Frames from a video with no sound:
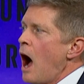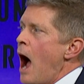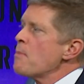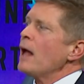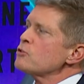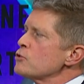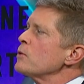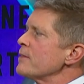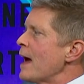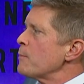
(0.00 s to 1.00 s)
I'm not
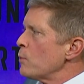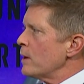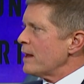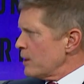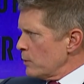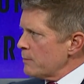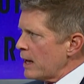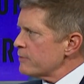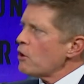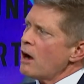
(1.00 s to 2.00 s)
sure at that point, I think we
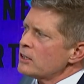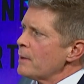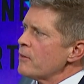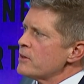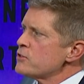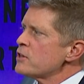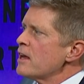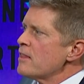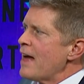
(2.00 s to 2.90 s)
might have talked about this,